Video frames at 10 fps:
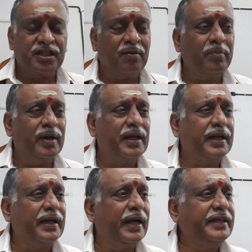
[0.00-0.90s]

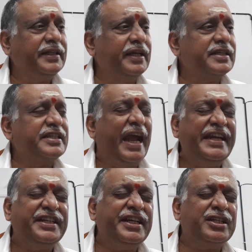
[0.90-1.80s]
number, I think it is
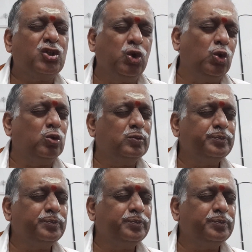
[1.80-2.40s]
82.